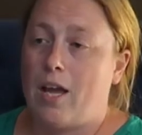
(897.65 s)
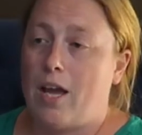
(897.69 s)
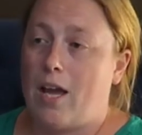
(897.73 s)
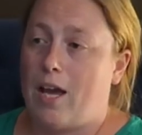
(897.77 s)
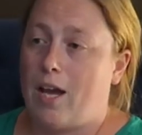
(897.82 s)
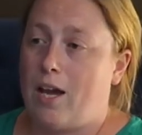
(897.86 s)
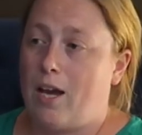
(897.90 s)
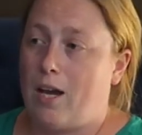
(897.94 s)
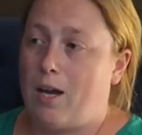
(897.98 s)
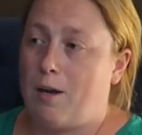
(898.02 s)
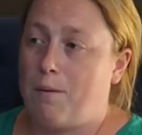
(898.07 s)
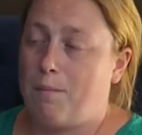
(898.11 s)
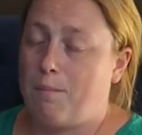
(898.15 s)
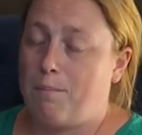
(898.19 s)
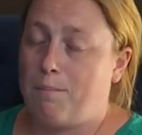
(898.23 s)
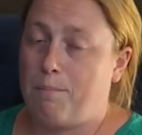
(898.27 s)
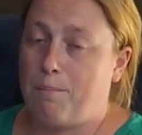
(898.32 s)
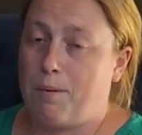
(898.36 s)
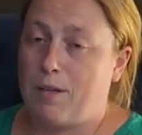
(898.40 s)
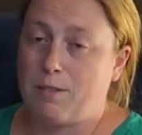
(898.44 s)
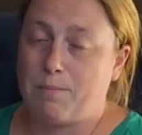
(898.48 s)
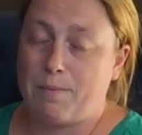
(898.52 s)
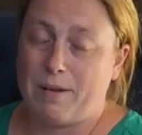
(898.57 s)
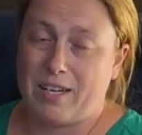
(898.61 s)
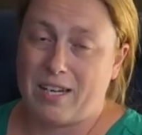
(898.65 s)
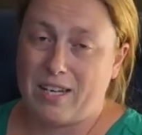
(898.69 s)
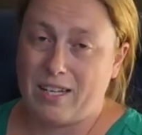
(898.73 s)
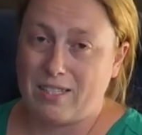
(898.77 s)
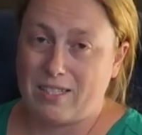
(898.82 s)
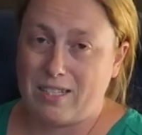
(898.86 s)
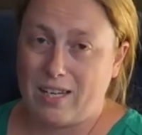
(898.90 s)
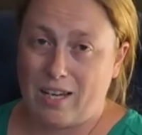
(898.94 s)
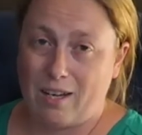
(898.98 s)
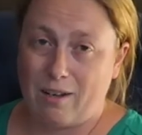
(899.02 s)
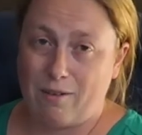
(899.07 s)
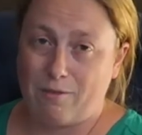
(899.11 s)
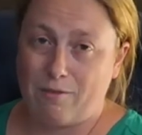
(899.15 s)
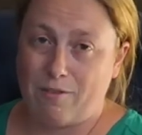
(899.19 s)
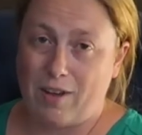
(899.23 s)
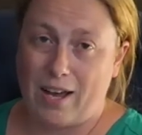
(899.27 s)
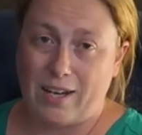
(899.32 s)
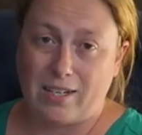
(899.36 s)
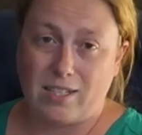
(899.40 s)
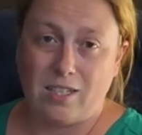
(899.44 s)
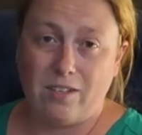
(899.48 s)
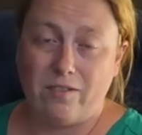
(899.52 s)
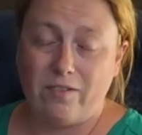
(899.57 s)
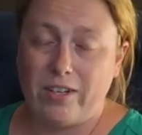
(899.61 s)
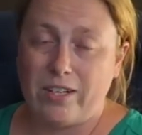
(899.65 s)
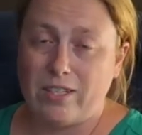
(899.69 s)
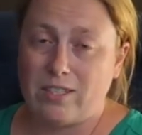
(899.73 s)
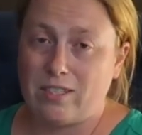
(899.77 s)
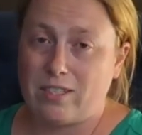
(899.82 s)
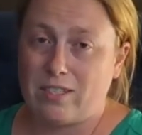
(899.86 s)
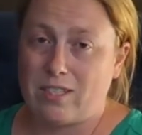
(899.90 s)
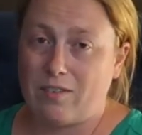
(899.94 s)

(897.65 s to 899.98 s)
Plus my kids have activities and